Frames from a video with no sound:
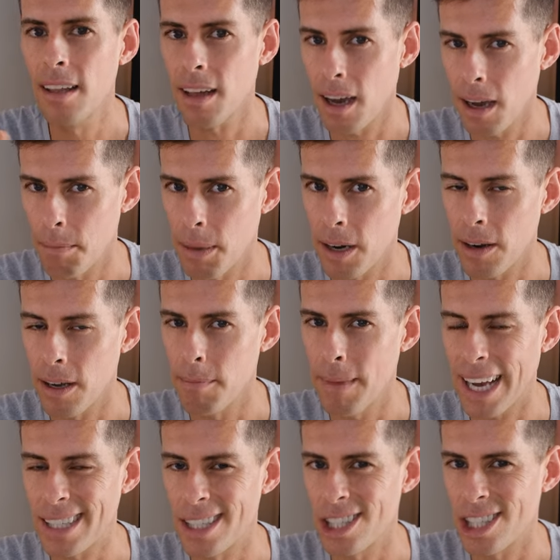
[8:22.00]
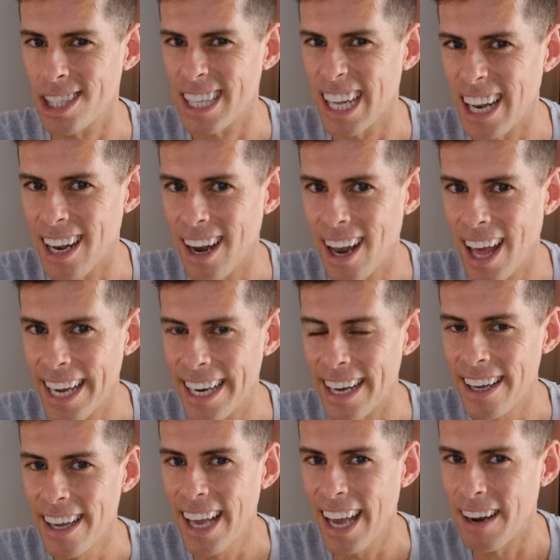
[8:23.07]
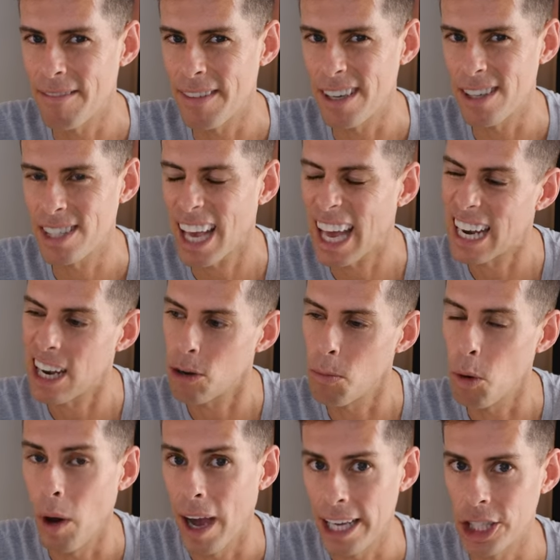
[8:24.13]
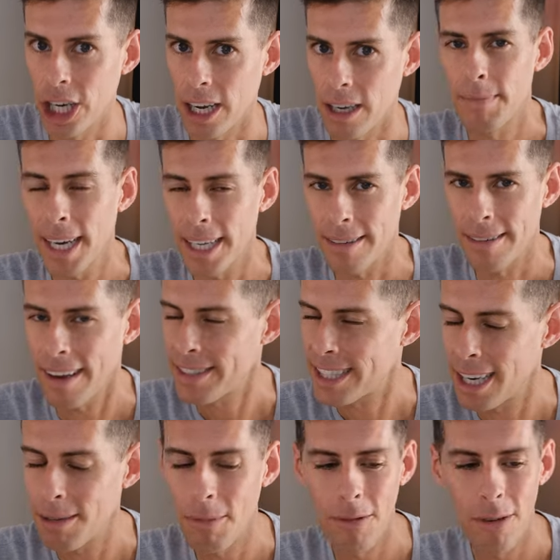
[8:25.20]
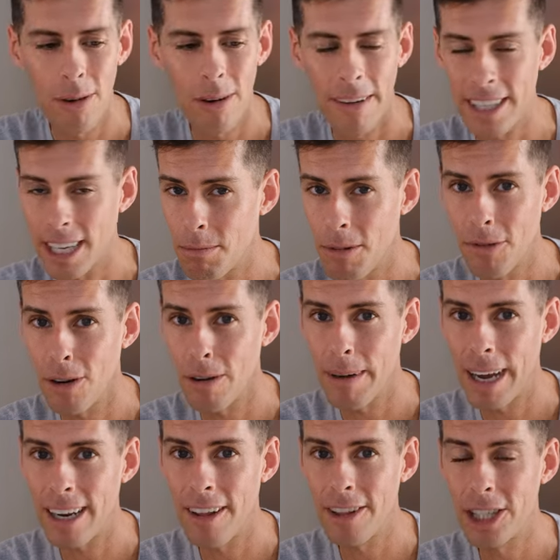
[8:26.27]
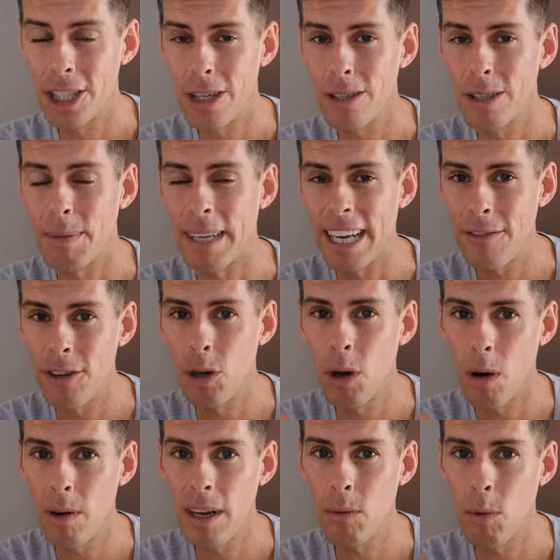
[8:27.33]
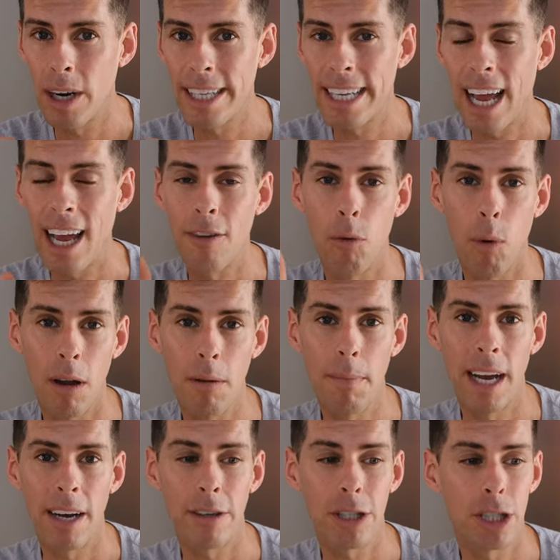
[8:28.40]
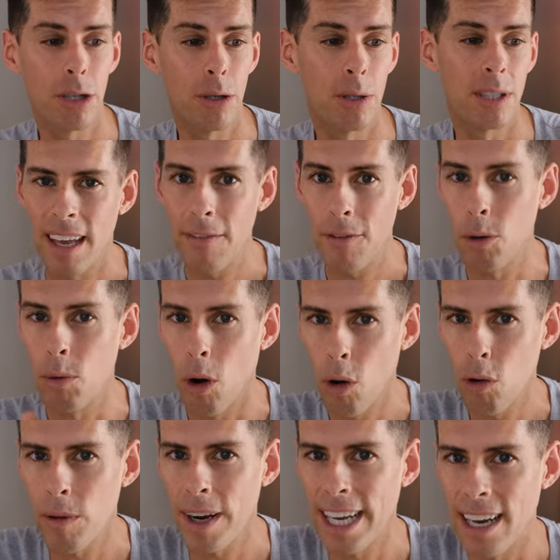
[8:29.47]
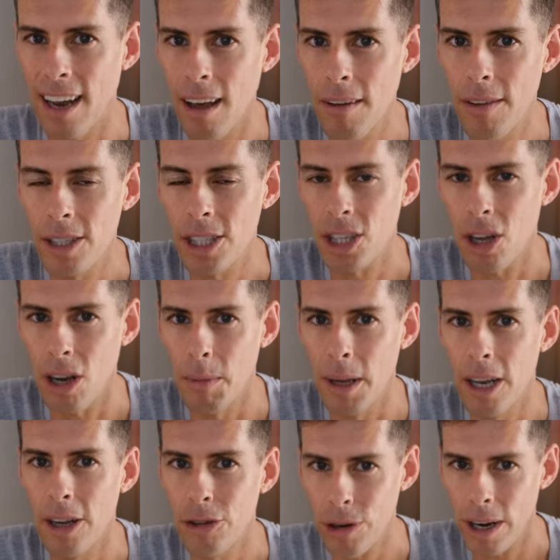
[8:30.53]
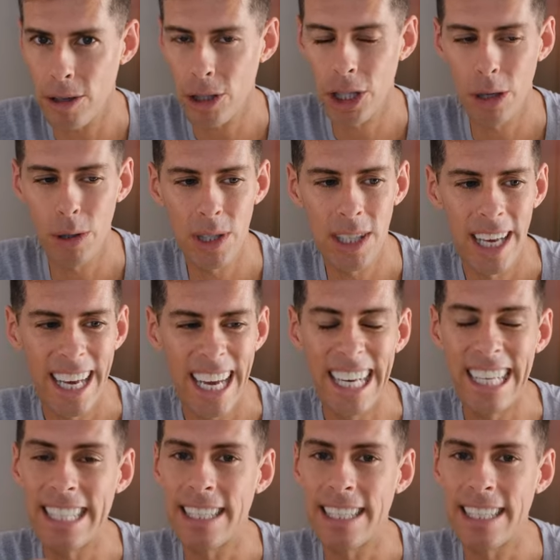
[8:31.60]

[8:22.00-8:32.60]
the Hyperion Max is just a little lighter and feels a little more agile. But I've said it before about other shoes, but if you only wanted to have one pair of shoes, if you already love Salomon trail shoes, it is